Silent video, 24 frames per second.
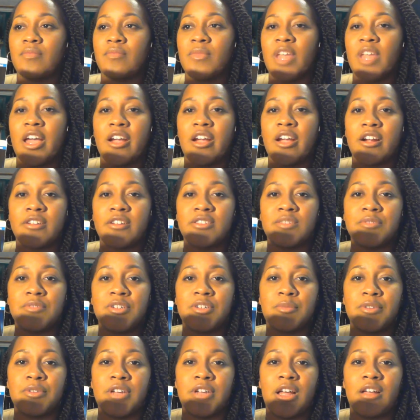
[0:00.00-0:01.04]
I heard some
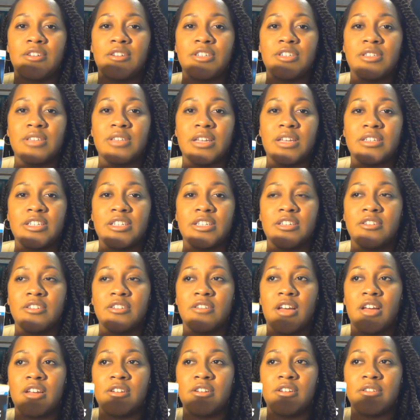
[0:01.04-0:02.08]
terminologies I didn't
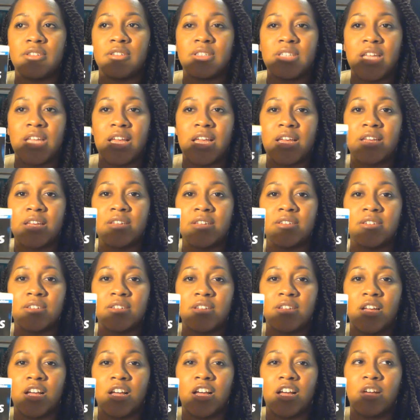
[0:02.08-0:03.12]
understand
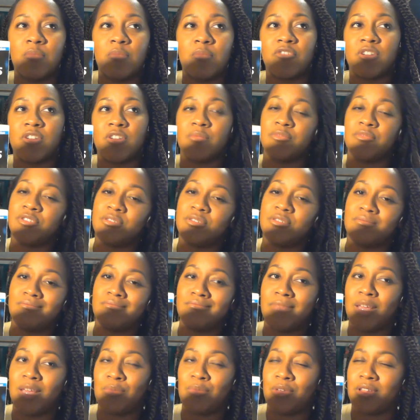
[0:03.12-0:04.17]
from
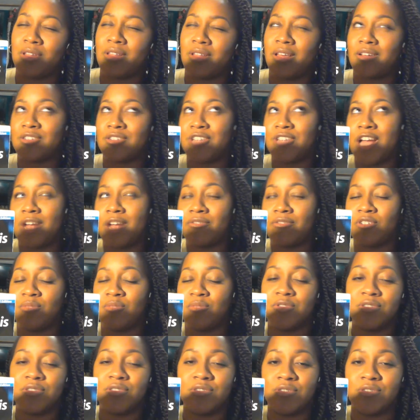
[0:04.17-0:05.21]
maybe like chat
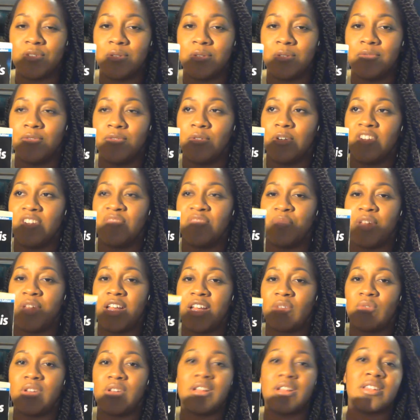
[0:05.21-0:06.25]
rooms and so forth, but like
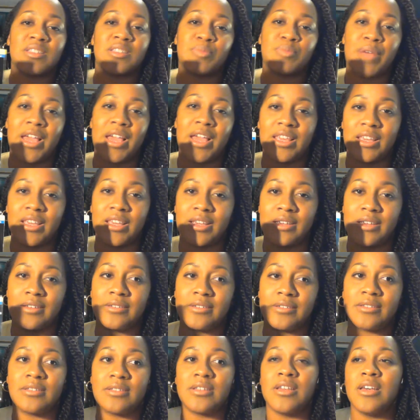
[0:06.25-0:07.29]
what a spike
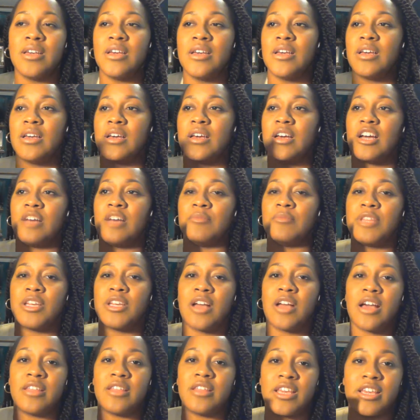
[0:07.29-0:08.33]
is. They
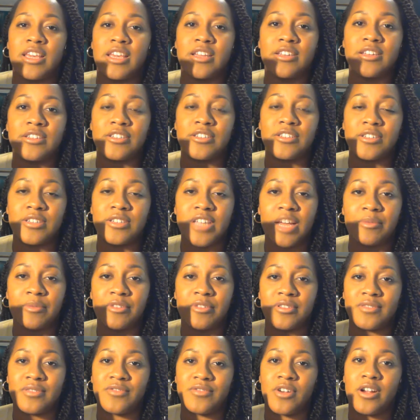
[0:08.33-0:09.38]
get into depth
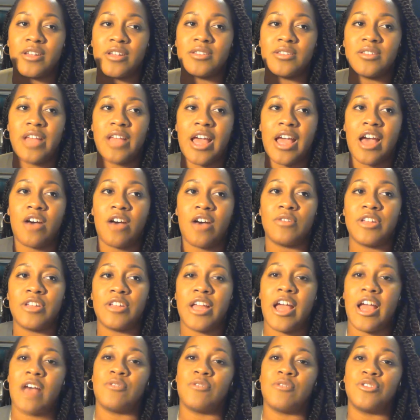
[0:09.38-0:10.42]
as far as how
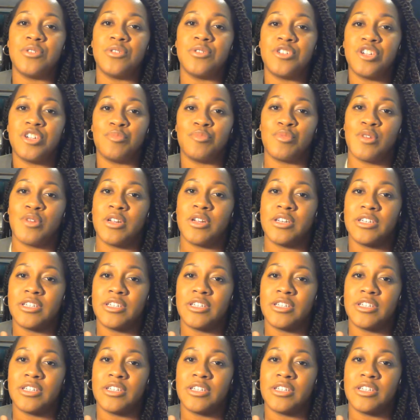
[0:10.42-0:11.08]
to interpret